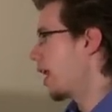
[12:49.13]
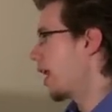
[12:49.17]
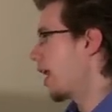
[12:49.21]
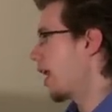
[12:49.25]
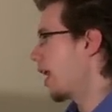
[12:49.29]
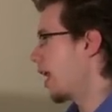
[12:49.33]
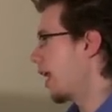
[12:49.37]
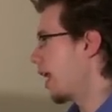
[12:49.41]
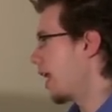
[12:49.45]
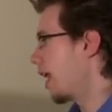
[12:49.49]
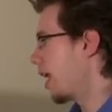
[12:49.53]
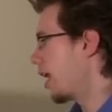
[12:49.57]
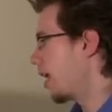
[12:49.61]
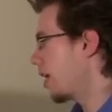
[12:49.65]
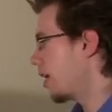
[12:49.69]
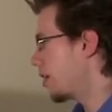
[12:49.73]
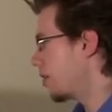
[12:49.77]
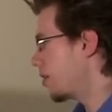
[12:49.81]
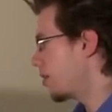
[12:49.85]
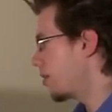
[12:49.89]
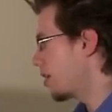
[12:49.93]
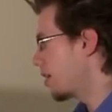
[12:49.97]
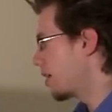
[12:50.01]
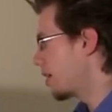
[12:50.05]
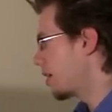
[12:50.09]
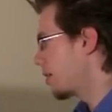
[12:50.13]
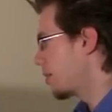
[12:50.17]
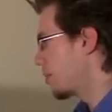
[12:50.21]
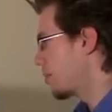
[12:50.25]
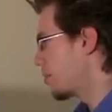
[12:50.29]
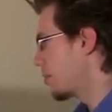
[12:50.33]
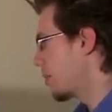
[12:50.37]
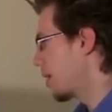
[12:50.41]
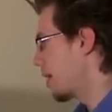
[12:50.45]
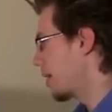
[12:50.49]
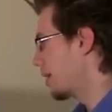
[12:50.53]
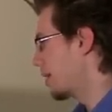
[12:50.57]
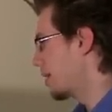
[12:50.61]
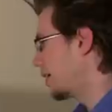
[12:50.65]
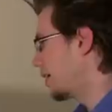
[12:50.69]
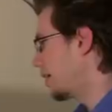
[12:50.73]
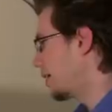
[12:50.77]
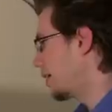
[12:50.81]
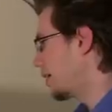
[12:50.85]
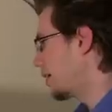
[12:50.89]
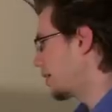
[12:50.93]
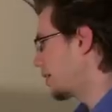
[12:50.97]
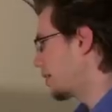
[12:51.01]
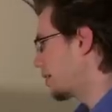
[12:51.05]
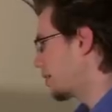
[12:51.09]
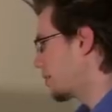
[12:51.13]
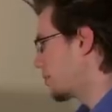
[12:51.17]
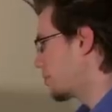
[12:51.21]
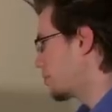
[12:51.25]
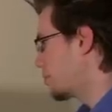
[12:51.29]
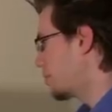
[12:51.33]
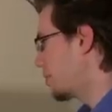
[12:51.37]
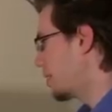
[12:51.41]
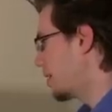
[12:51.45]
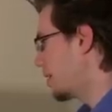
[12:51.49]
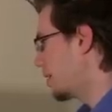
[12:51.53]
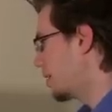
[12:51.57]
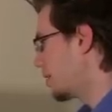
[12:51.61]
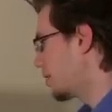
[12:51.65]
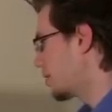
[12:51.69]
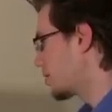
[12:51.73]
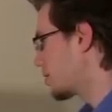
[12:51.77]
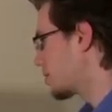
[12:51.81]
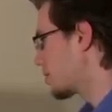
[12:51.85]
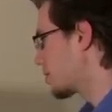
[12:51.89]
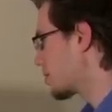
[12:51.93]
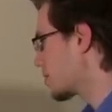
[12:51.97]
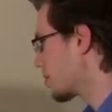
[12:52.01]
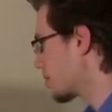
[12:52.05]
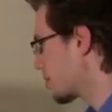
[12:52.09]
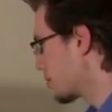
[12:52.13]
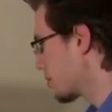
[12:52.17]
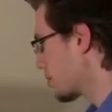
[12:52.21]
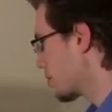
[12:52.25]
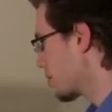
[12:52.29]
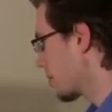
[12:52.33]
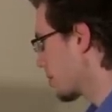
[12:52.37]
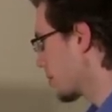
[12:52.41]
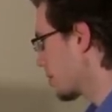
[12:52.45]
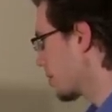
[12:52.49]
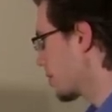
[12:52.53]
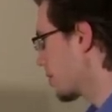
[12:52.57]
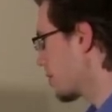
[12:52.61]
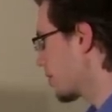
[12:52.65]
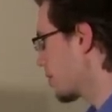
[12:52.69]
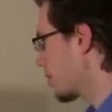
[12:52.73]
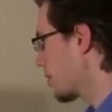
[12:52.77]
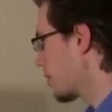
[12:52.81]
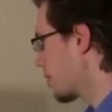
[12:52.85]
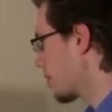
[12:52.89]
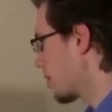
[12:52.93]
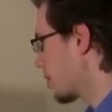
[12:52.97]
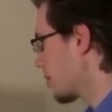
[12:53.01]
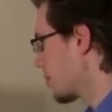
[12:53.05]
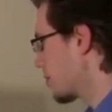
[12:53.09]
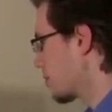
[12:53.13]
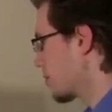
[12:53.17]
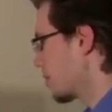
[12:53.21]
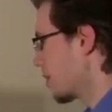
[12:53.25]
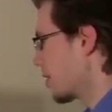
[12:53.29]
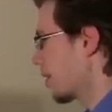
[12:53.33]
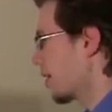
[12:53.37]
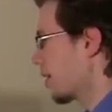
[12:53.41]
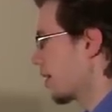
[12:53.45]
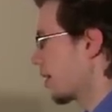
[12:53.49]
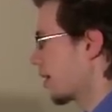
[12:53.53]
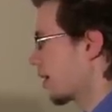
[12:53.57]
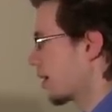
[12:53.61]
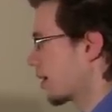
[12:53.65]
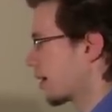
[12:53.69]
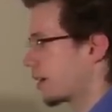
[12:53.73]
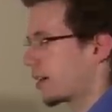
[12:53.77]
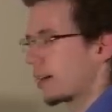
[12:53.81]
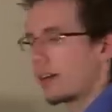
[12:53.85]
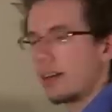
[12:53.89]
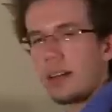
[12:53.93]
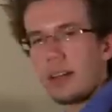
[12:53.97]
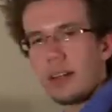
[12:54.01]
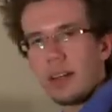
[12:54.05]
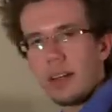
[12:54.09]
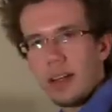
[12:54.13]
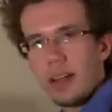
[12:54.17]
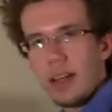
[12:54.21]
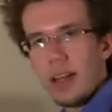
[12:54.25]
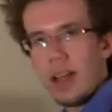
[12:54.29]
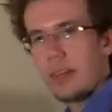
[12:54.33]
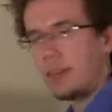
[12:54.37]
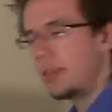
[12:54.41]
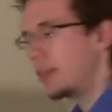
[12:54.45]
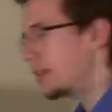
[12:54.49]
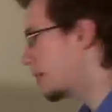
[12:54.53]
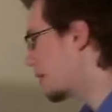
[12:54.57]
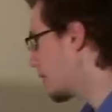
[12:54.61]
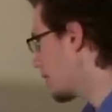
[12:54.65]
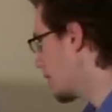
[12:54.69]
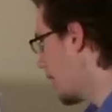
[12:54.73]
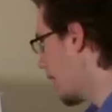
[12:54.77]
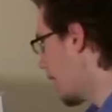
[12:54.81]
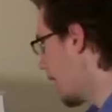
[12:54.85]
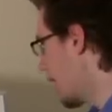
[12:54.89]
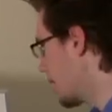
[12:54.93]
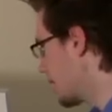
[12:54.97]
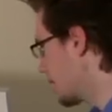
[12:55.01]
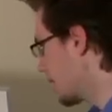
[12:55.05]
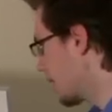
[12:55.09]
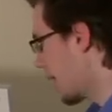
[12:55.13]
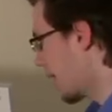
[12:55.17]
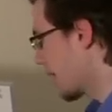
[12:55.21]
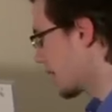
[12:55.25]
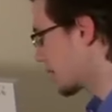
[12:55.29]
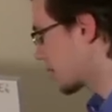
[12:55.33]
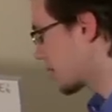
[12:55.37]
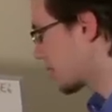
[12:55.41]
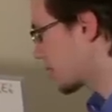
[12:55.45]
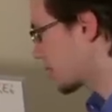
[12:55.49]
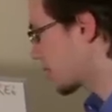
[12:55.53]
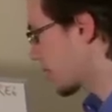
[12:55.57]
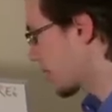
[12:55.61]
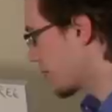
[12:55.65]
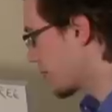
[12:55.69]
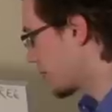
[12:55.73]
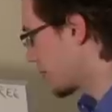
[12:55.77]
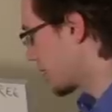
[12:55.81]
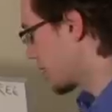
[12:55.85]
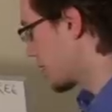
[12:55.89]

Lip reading: How many beats per bar? If you can ask yourself